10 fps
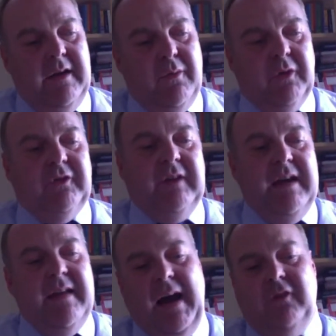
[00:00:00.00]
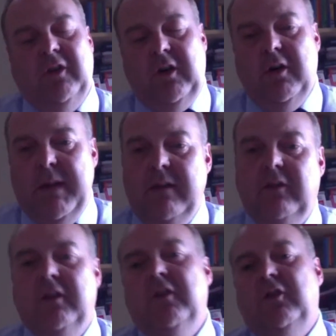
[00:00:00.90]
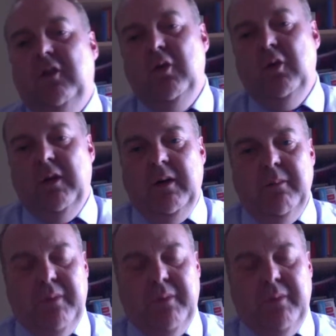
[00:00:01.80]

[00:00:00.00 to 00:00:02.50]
you will see that as you come into the school, that